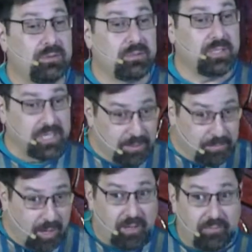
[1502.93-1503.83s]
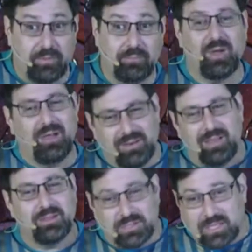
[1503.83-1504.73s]
Do you keep all of them? Well, no,
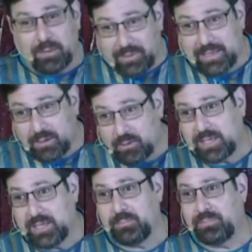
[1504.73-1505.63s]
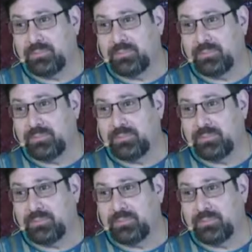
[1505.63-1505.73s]
there's a couple I don't keep.